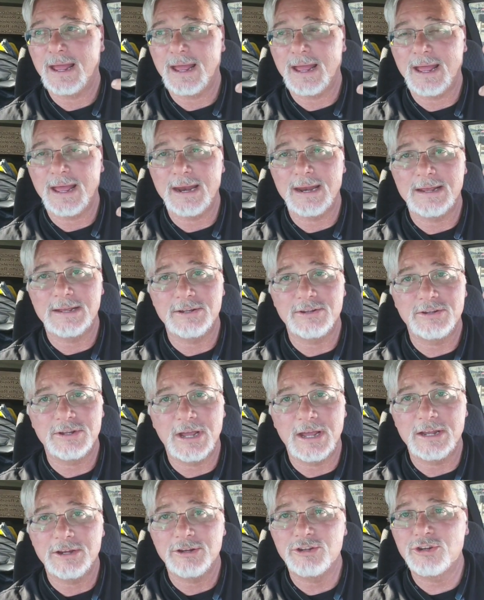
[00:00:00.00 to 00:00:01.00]
It is
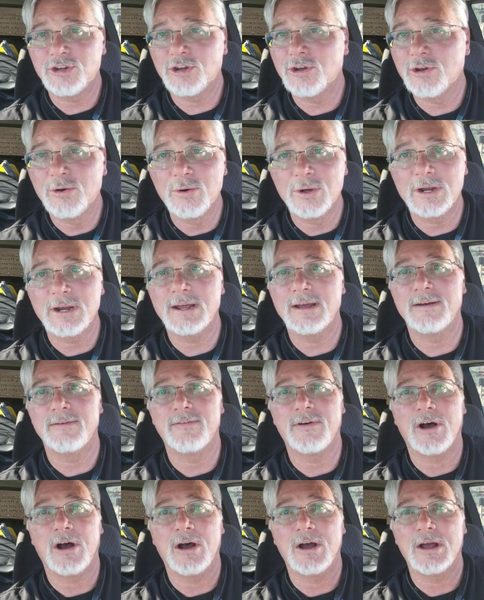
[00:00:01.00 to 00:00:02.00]
intuitive
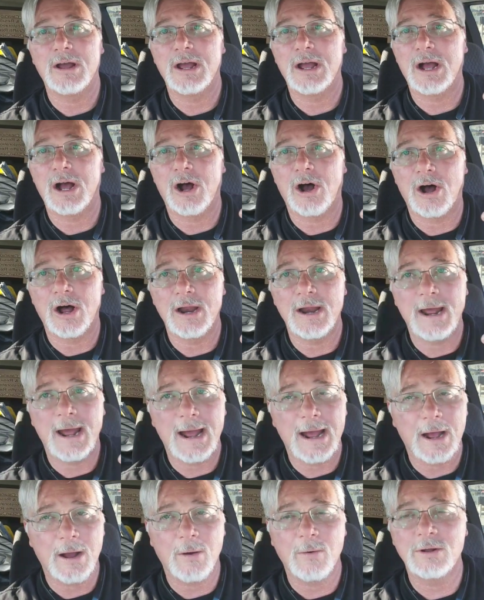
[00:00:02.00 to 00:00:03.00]
on
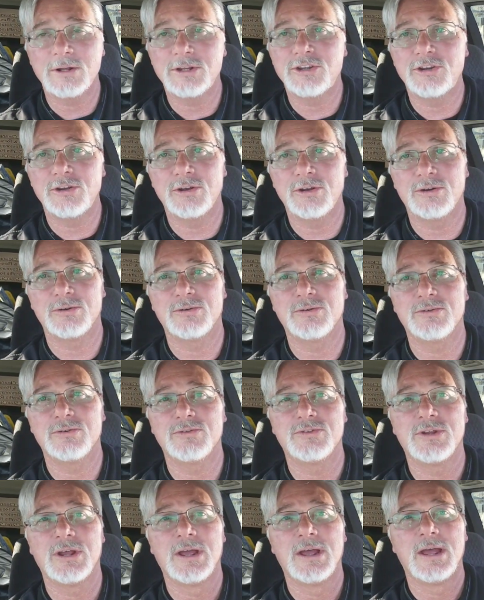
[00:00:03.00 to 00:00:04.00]
how it's
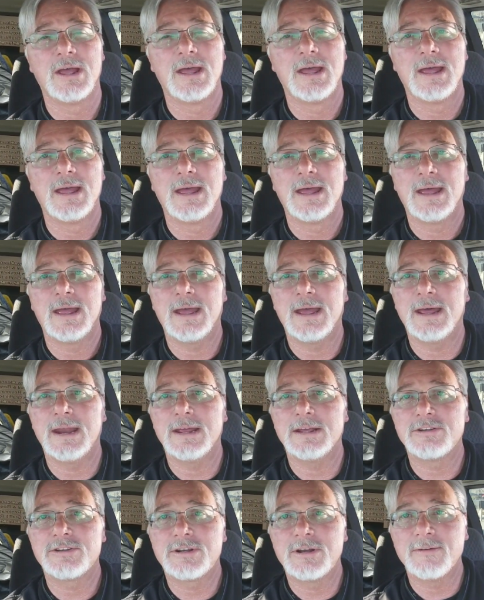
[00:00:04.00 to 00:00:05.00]
used it
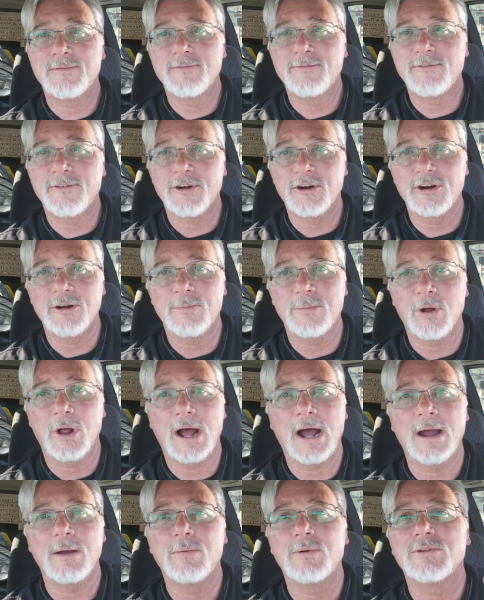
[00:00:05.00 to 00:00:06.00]
is convertible.
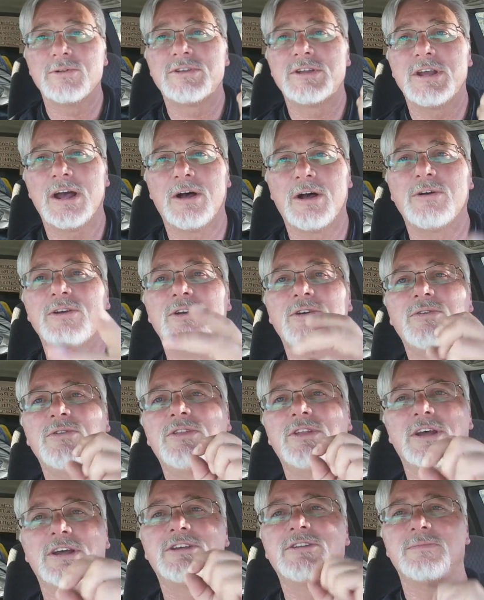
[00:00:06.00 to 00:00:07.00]
I will tell you
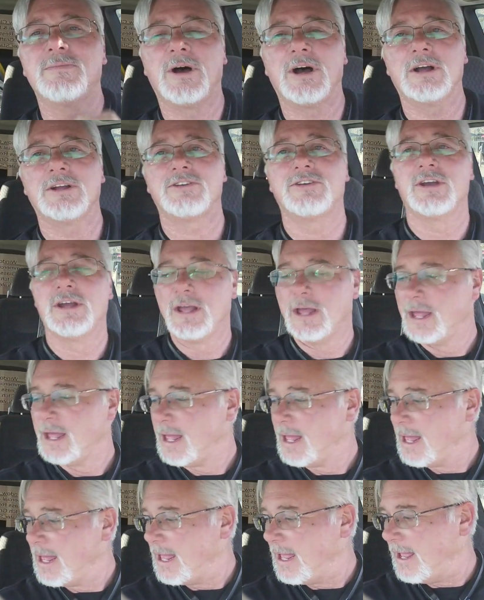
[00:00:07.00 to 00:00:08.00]
this much.
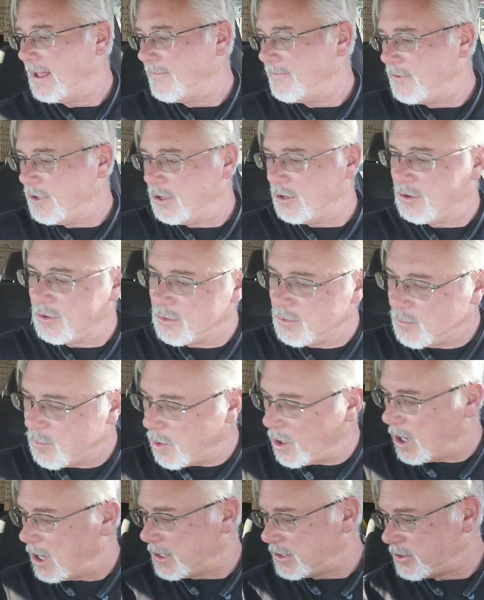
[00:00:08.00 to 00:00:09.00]
If you
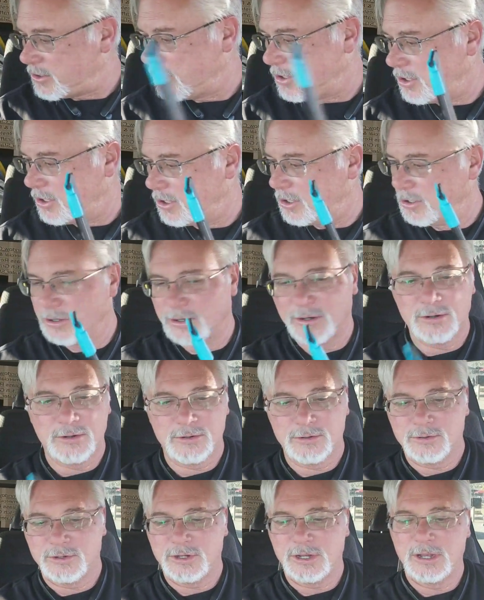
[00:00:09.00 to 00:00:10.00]
want to
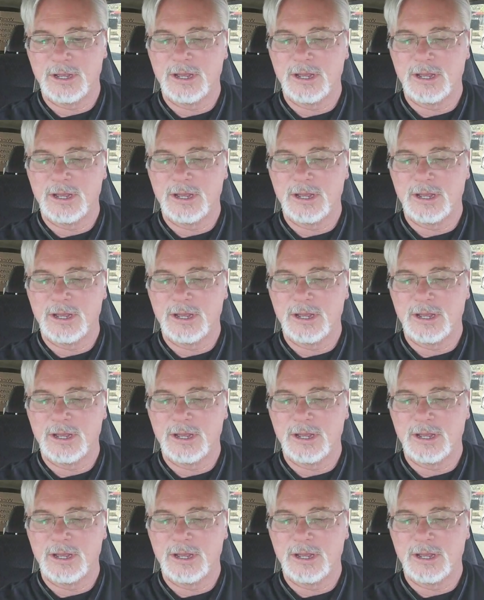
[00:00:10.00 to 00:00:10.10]
use